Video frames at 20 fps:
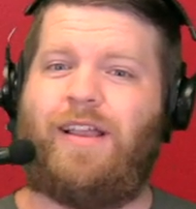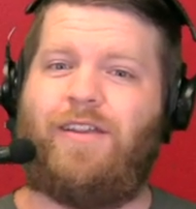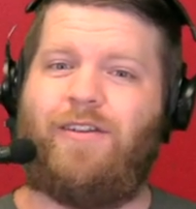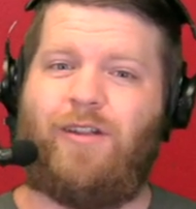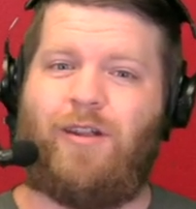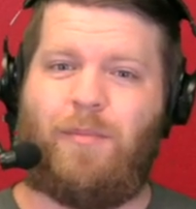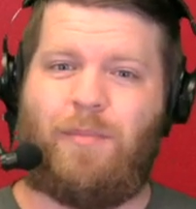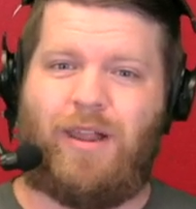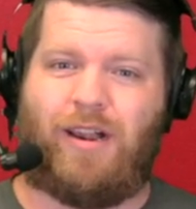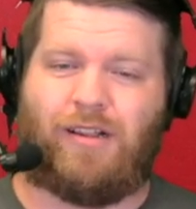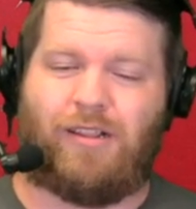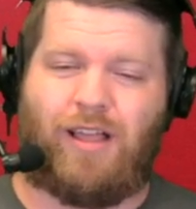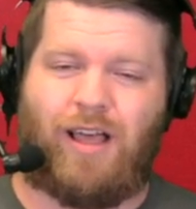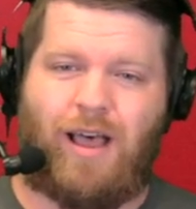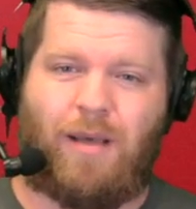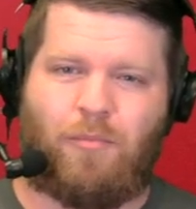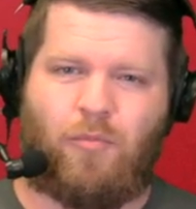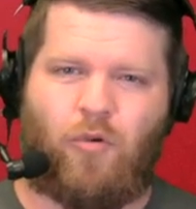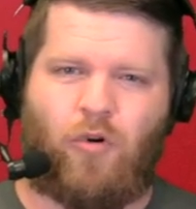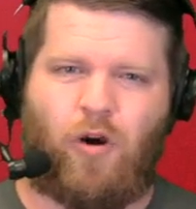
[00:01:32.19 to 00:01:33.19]
It could have been a
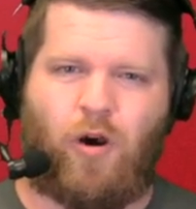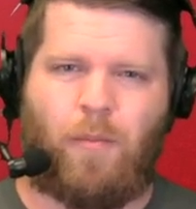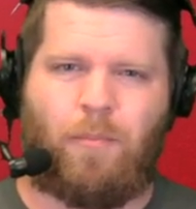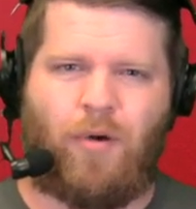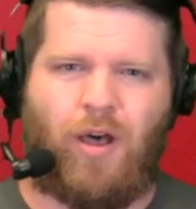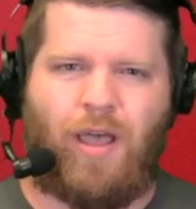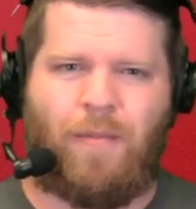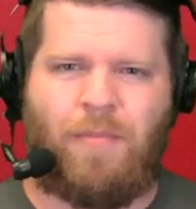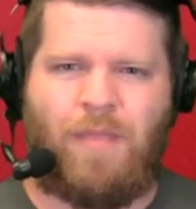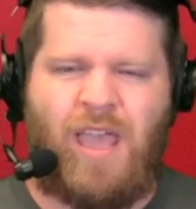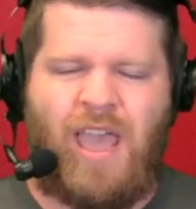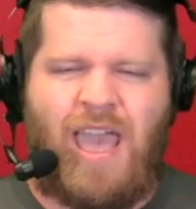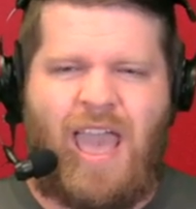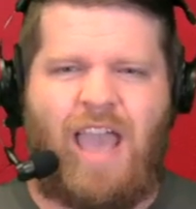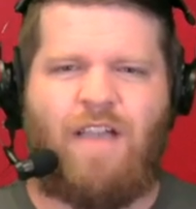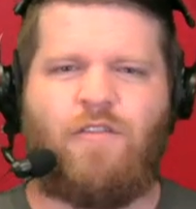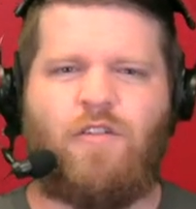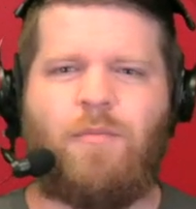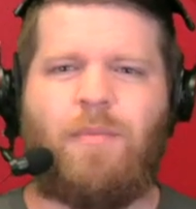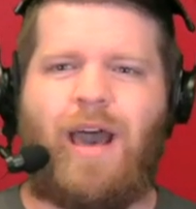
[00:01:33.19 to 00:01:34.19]
lot more, but
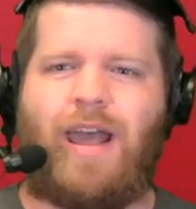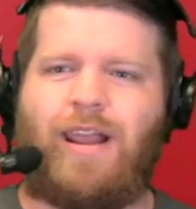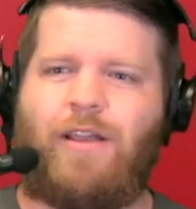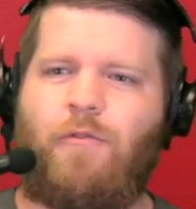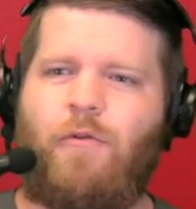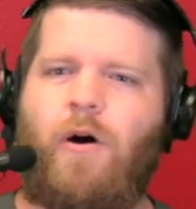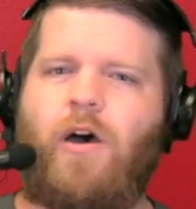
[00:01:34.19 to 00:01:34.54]
everybody